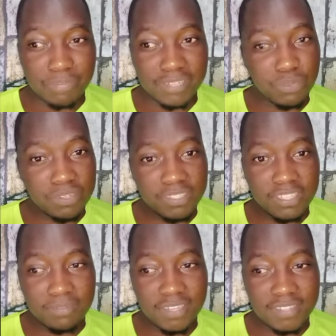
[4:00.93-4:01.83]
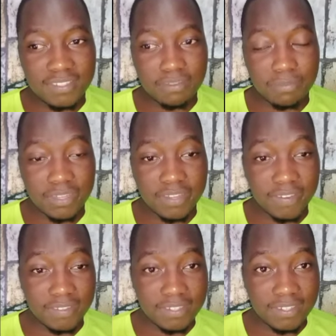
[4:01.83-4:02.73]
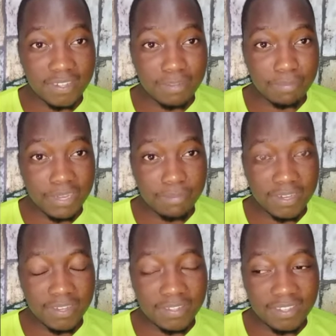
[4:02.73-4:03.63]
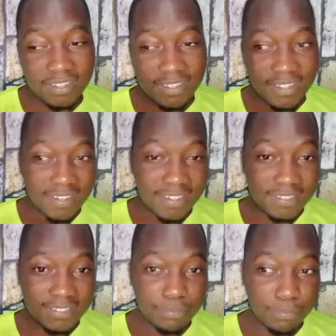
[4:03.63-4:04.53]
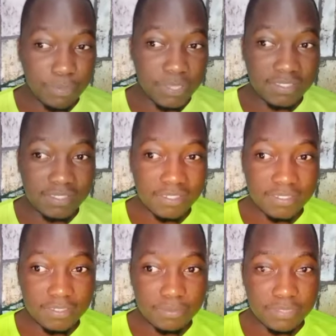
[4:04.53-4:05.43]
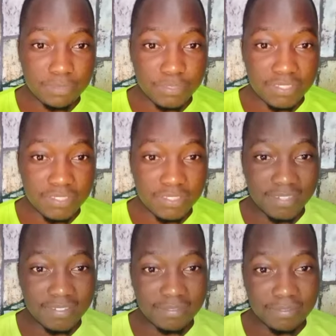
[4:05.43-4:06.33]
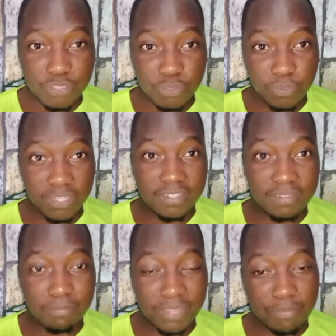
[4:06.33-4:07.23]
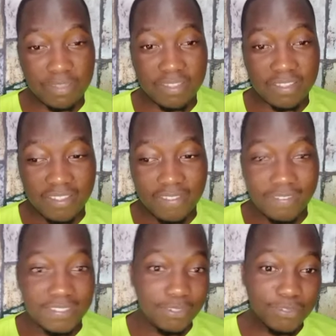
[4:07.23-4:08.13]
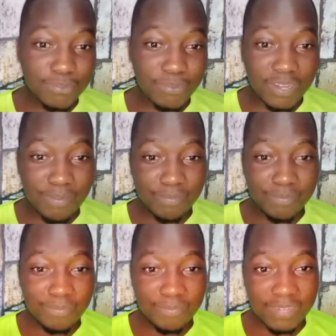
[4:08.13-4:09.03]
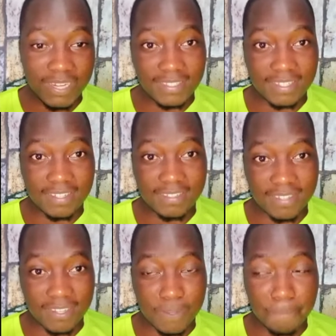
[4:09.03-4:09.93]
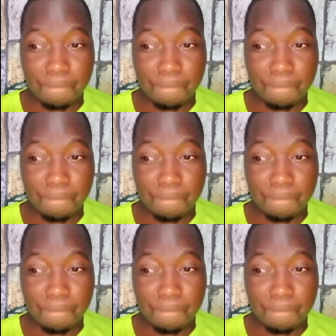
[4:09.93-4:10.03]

But one game doesn't make Eric Ten a bad manager. Let's keep watching. Let's keep supporting him, and sure, maybe results will come later. Okay.